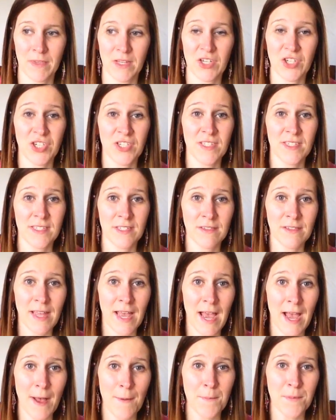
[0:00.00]
She still
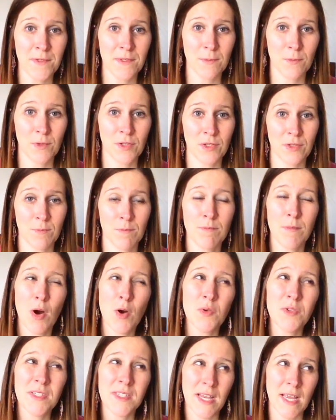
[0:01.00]
naps with
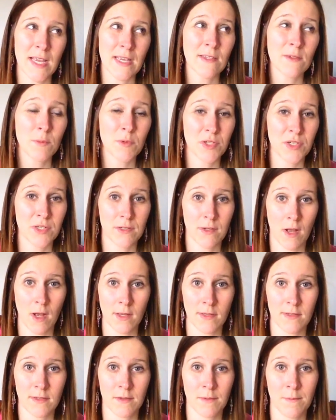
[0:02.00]
most days, which is
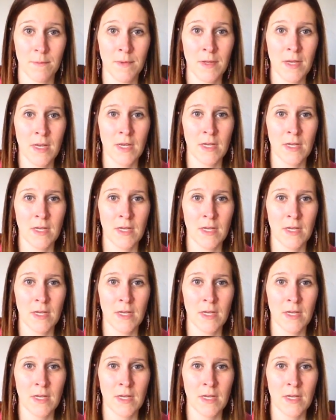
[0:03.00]
awesome.